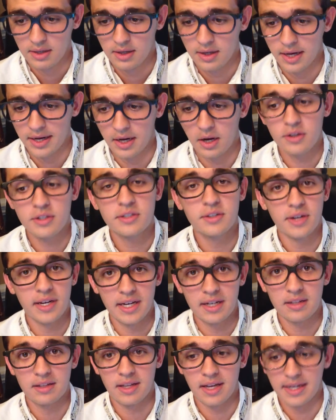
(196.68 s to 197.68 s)
I also
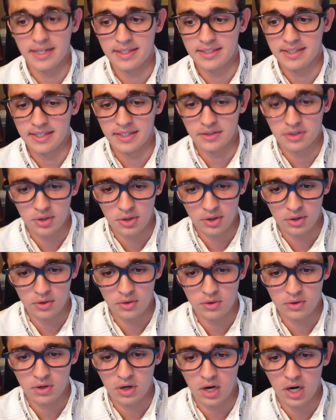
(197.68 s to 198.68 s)
analyzed the
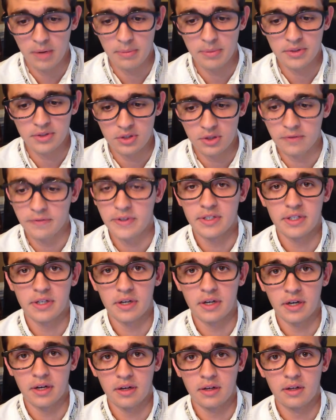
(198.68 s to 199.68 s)
internal carbon surface
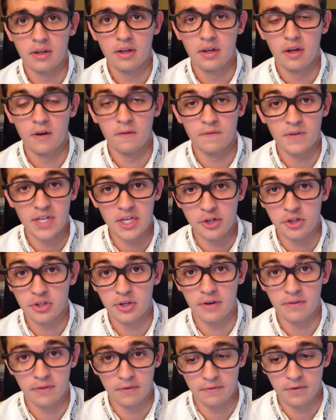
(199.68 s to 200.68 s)
area of
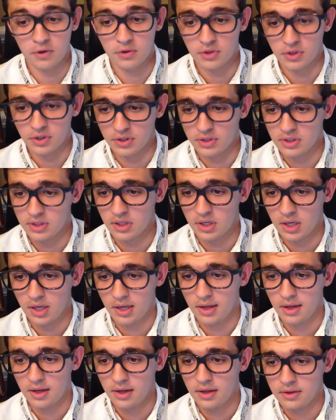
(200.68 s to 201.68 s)
each of the filters.
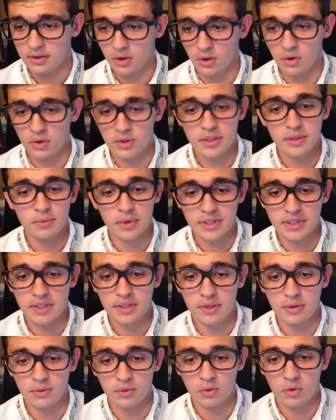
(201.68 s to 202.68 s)
The only
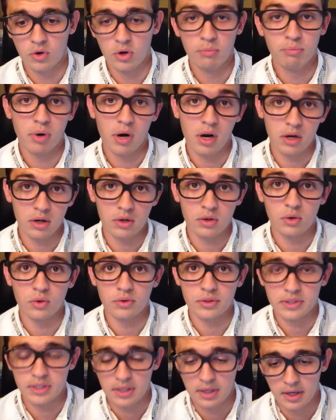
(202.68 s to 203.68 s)
residue or
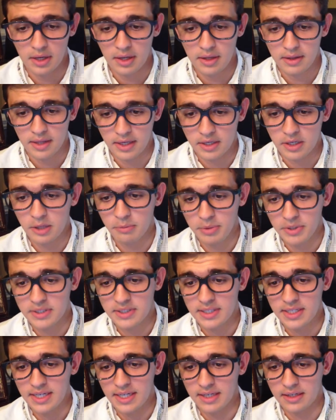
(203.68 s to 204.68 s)
particles that could be
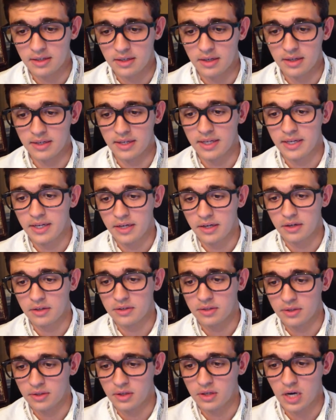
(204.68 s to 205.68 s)
seen adhered
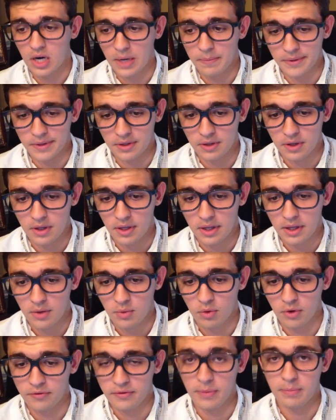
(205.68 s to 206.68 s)
to the carbon
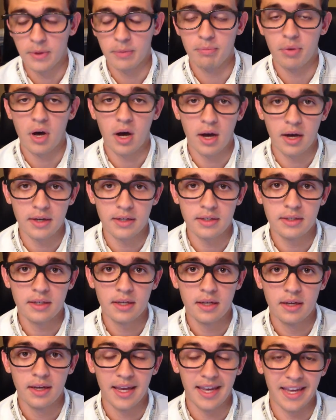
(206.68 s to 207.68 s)
were from the pond
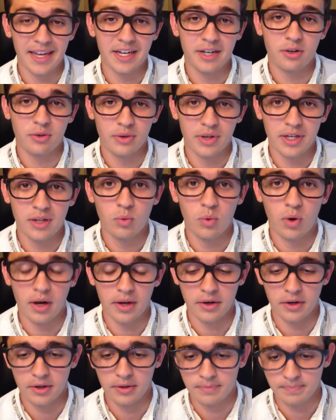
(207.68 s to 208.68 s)
and creek
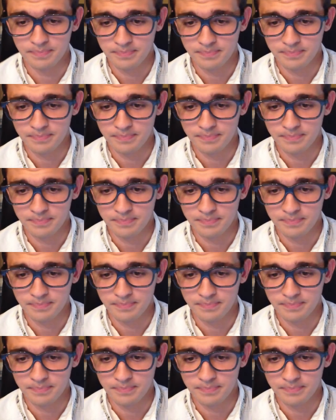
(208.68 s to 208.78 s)
water.